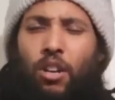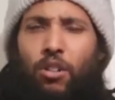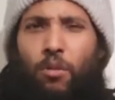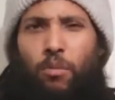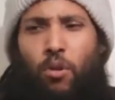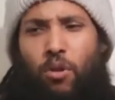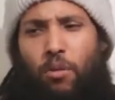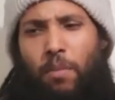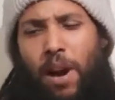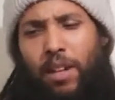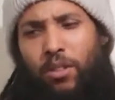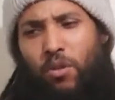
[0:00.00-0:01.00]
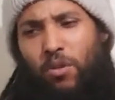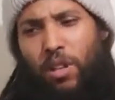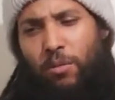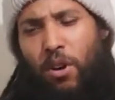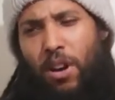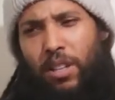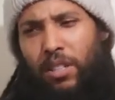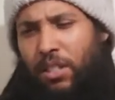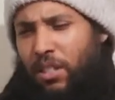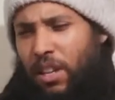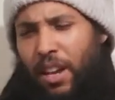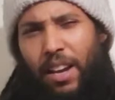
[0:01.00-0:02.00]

The book by Tony Martins is an